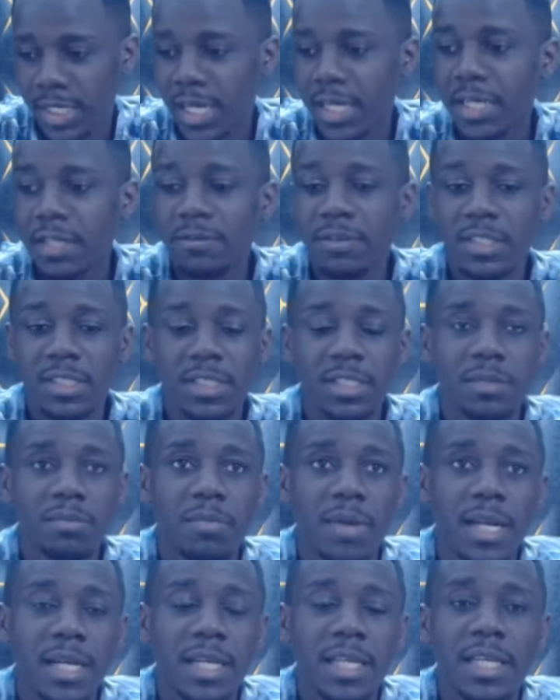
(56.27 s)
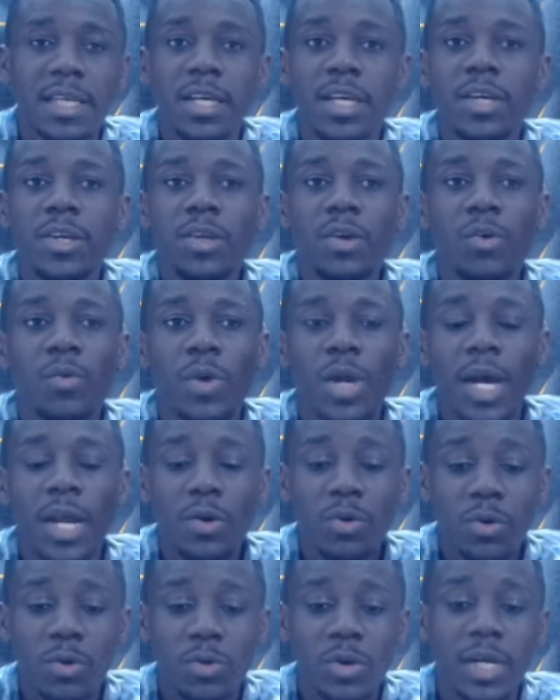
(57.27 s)
And ever since Monday, we had
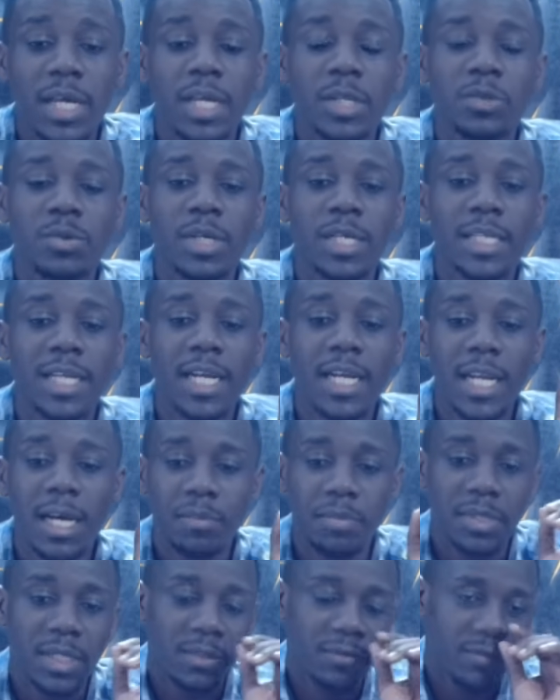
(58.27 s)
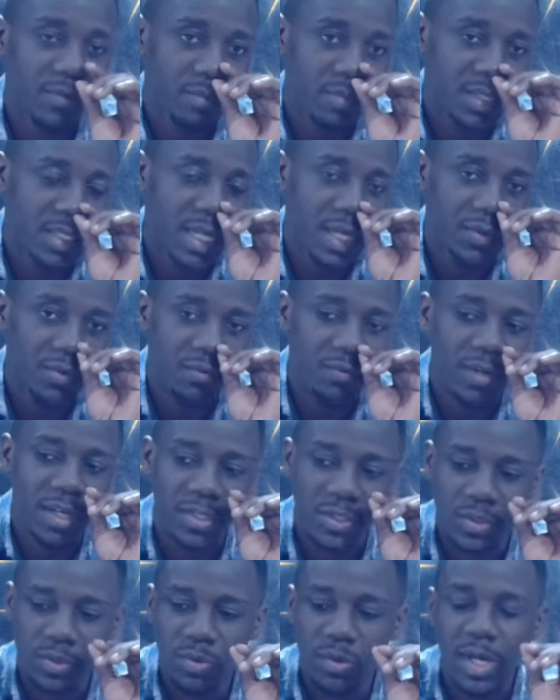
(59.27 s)
not gone ahead to get an update from the side of
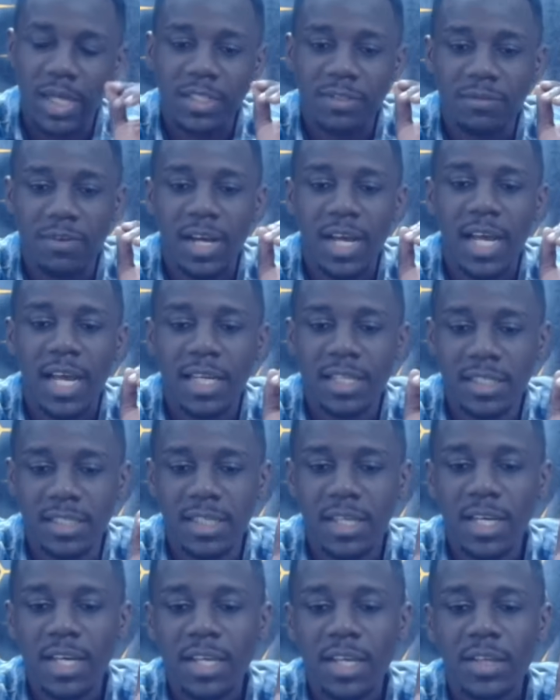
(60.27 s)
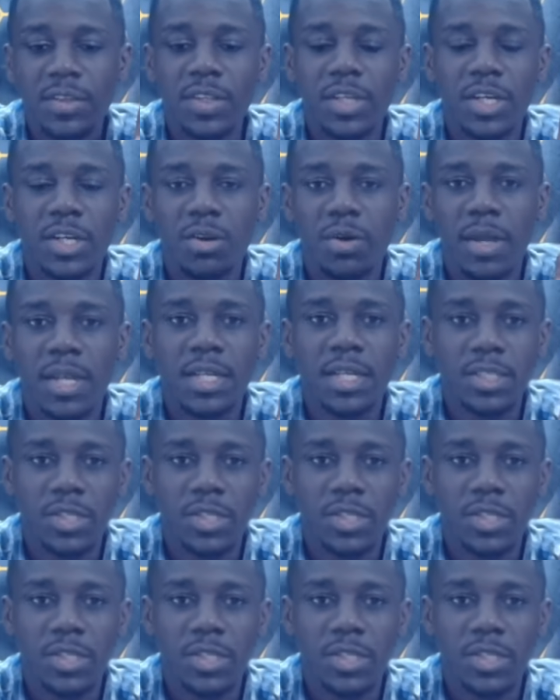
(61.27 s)
Arsenal as far as their training